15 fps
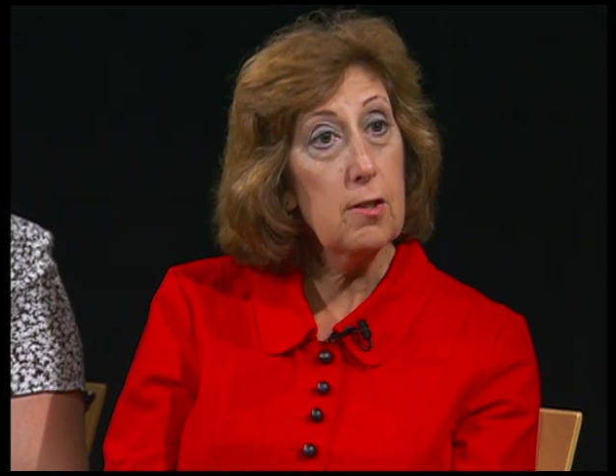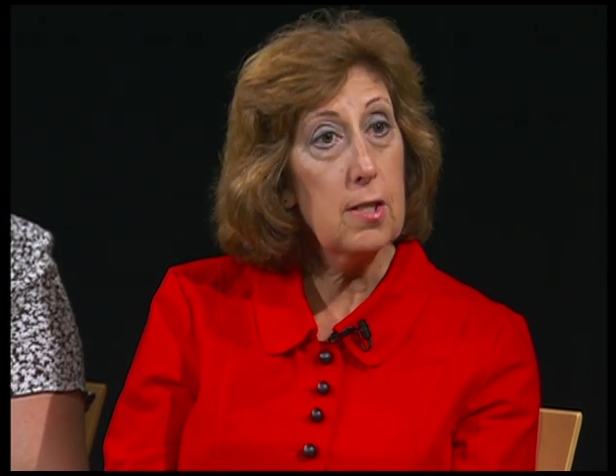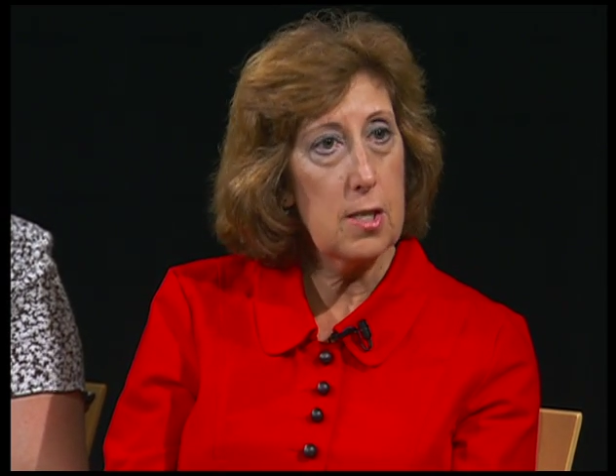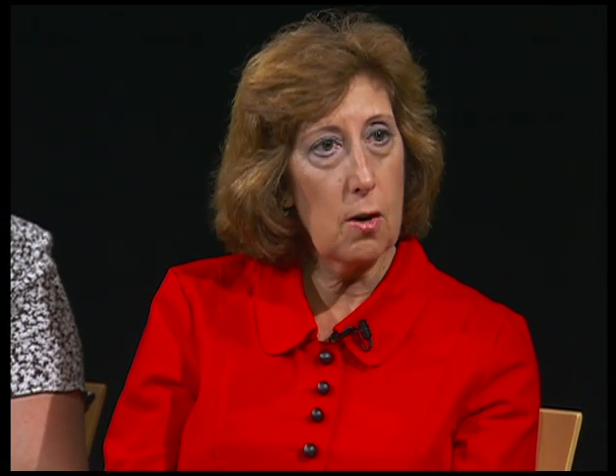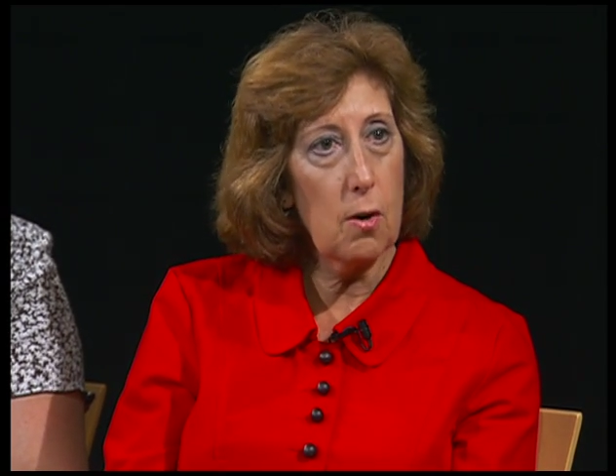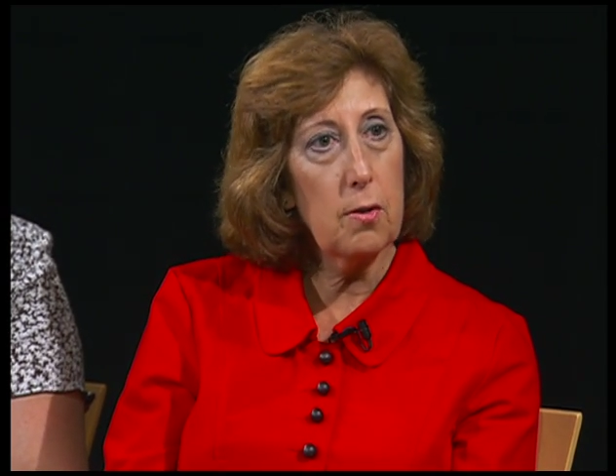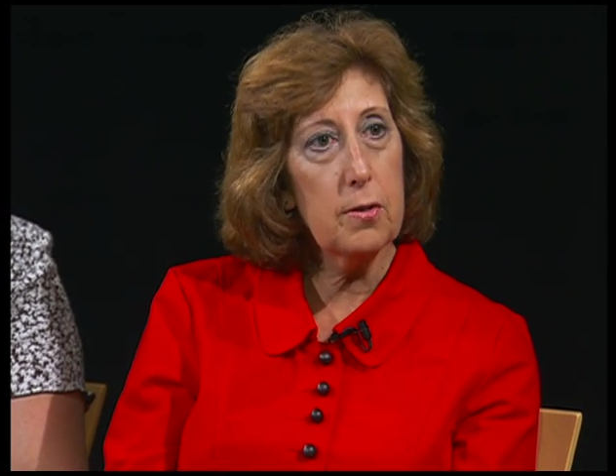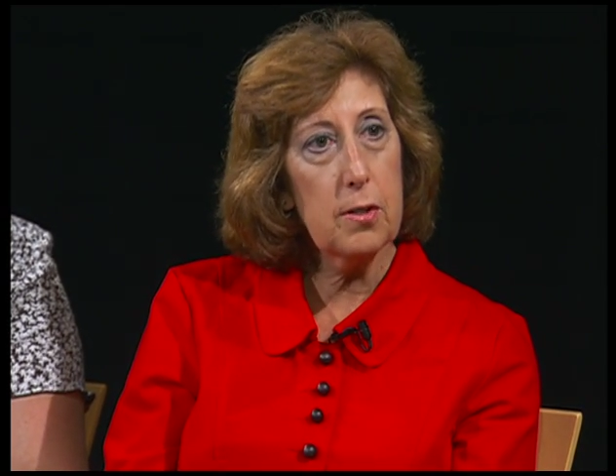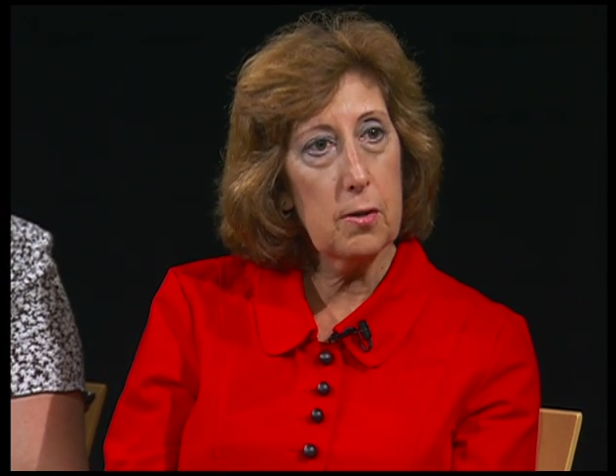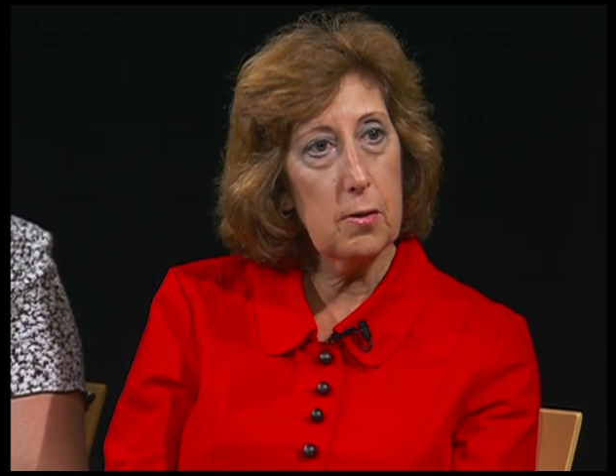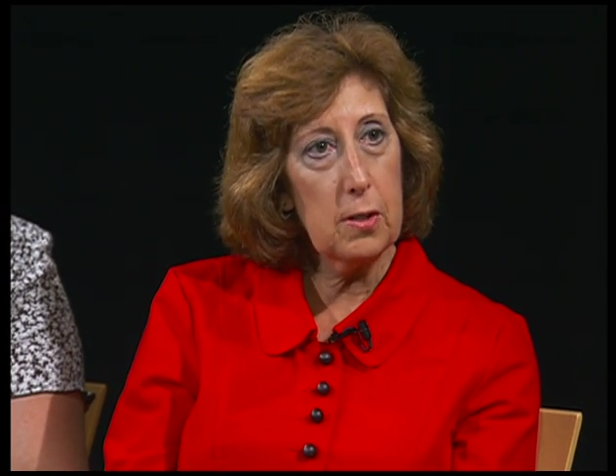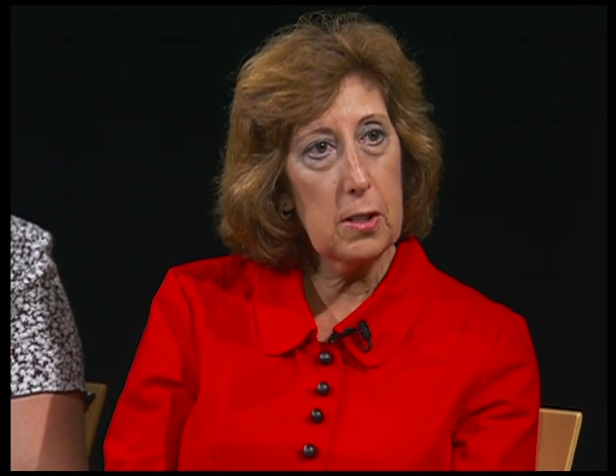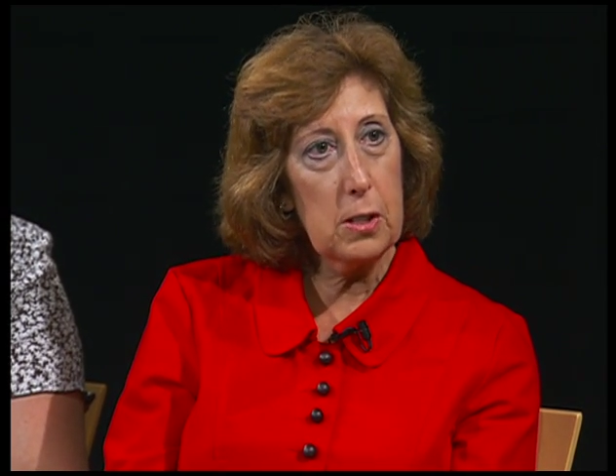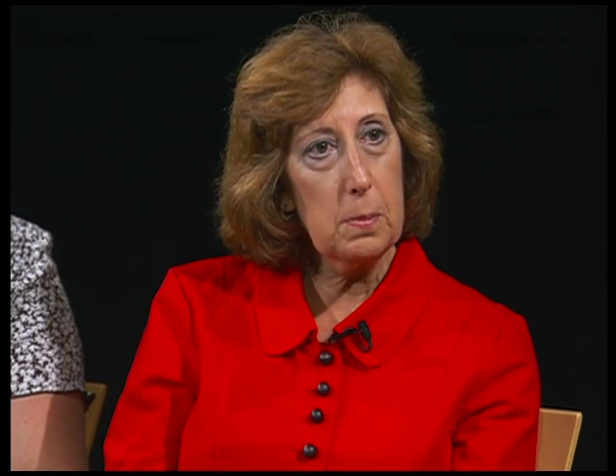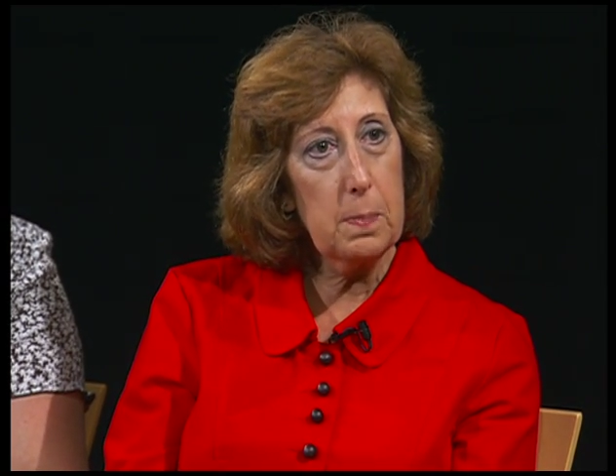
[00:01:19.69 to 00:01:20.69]
adult
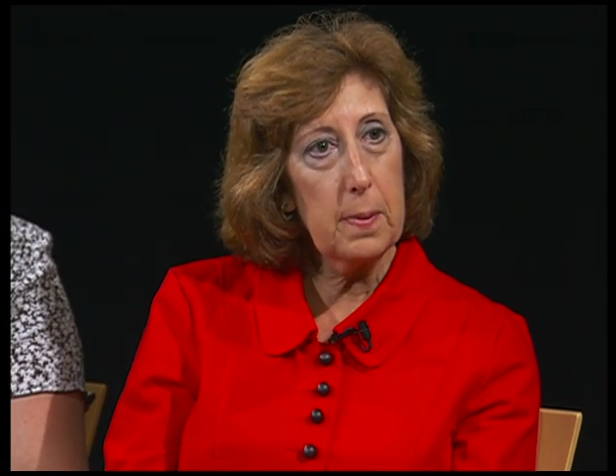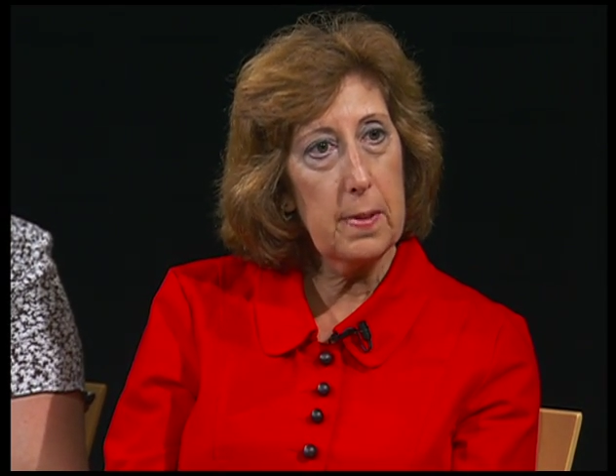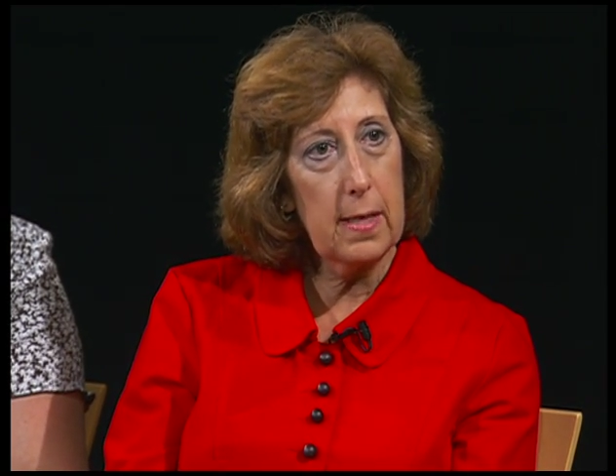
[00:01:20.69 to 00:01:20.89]
group